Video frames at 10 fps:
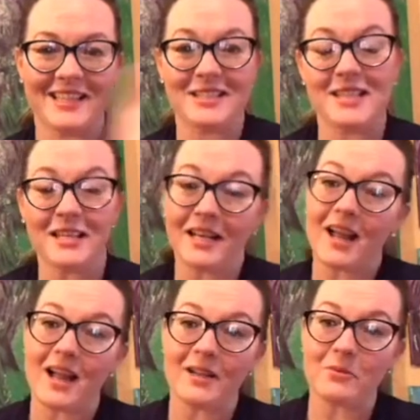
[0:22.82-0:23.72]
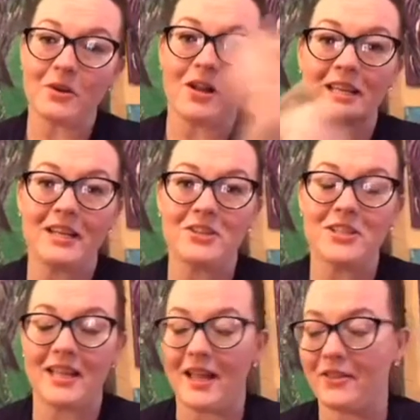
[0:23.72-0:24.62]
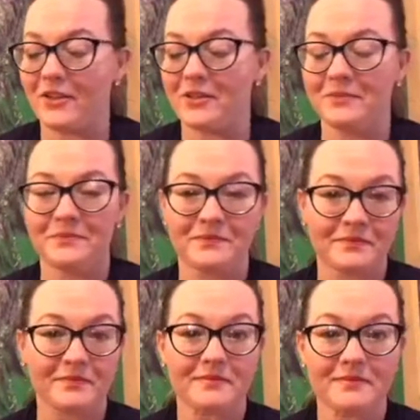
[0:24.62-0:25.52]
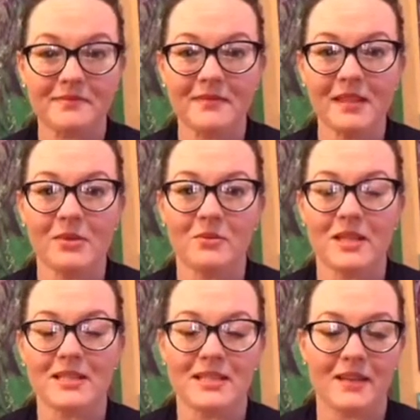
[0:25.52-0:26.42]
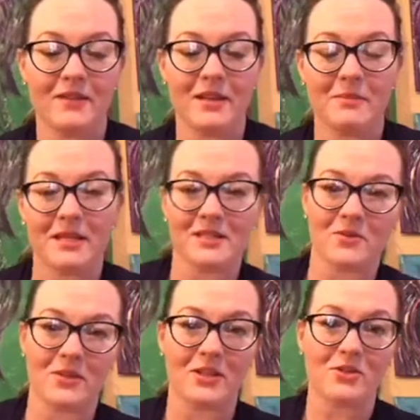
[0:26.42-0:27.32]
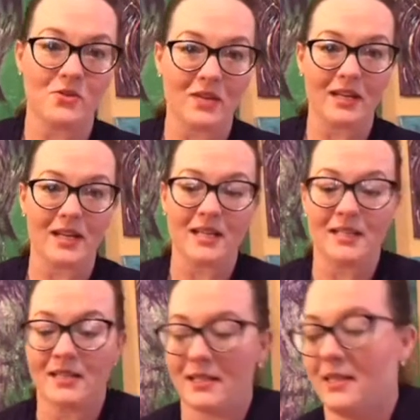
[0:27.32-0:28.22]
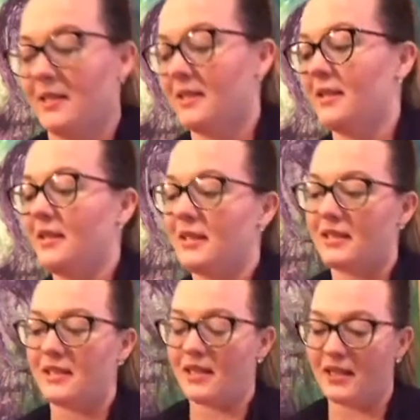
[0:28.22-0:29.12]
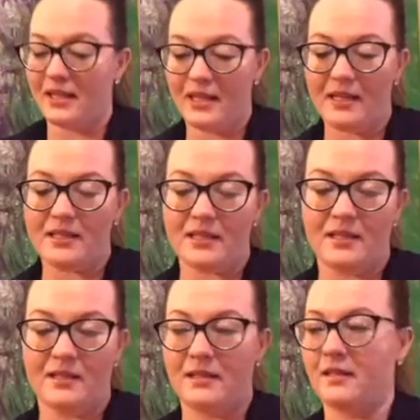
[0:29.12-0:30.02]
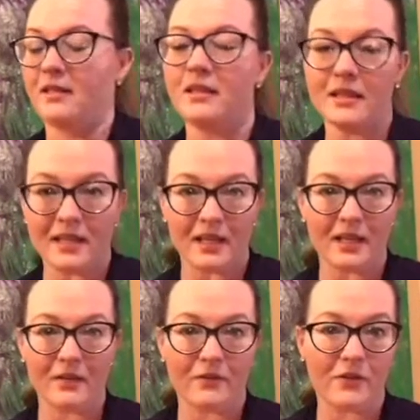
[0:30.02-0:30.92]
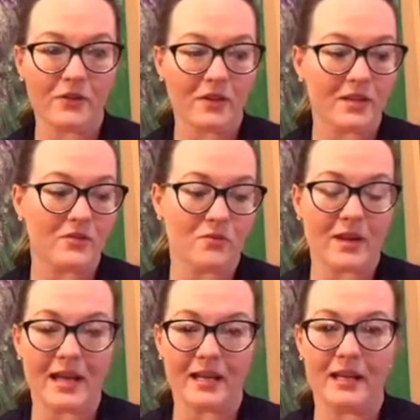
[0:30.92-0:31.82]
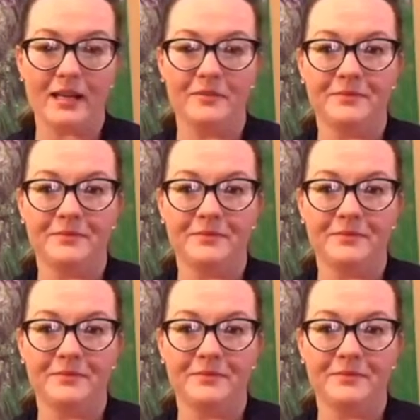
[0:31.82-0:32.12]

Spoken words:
It's Sunday night. We're all here together. Let's see if anybody's going to join us tonight. Getting a few things ready.